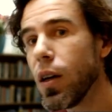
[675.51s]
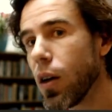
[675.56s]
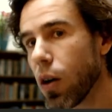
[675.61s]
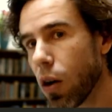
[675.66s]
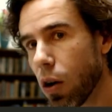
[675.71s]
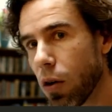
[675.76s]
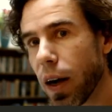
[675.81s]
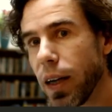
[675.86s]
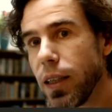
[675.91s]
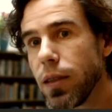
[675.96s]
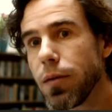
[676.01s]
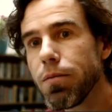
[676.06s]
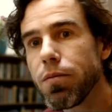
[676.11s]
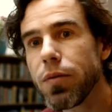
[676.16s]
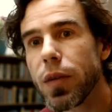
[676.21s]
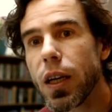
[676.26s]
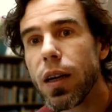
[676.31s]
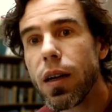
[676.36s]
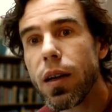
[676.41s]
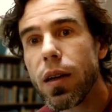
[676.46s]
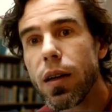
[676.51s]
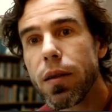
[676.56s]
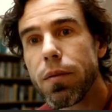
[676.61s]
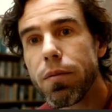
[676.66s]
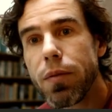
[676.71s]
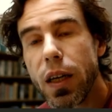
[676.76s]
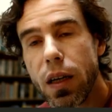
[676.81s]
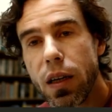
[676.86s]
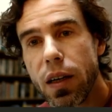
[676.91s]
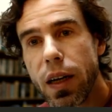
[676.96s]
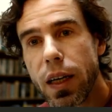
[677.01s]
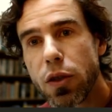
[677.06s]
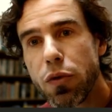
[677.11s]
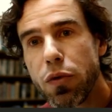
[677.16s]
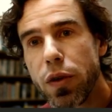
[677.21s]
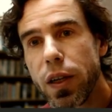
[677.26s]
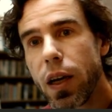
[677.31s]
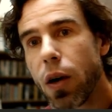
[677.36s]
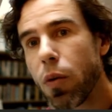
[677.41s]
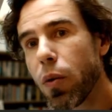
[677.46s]
All right, in the next
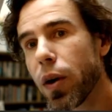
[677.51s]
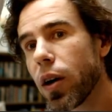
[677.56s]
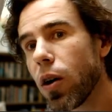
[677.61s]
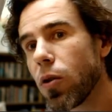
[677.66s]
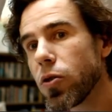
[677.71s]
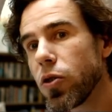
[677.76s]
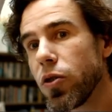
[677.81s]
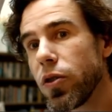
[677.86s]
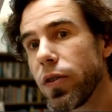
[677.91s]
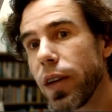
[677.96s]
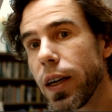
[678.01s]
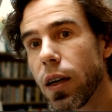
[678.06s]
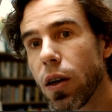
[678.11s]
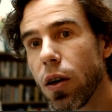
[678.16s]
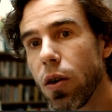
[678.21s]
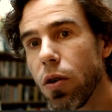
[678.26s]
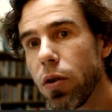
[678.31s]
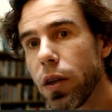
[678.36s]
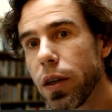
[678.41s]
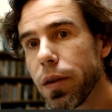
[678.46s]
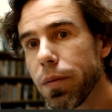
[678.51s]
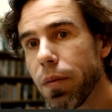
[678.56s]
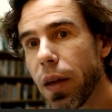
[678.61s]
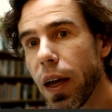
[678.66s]
video we're going to take a look